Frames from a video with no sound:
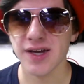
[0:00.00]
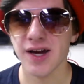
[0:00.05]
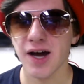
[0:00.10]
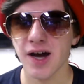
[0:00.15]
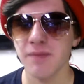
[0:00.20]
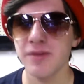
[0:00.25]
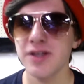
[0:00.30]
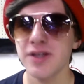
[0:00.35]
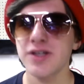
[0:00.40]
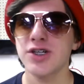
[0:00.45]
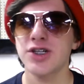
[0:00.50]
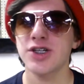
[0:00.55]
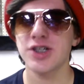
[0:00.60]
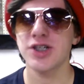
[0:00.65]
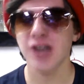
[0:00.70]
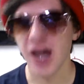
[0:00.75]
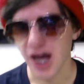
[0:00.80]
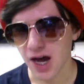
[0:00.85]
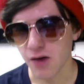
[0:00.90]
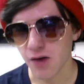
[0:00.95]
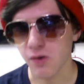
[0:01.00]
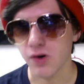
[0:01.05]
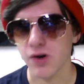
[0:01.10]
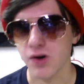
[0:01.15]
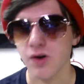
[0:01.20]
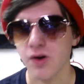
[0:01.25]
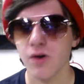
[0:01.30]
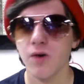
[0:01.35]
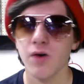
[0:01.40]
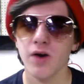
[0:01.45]
I'm in the
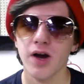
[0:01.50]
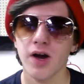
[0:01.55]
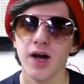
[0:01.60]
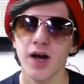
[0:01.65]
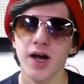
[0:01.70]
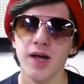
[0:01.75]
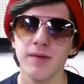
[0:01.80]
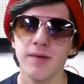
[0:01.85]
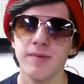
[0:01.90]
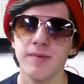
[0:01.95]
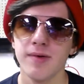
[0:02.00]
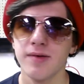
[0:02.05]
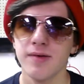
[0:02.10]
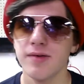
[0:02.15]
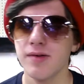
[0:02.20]
shower, or I'm,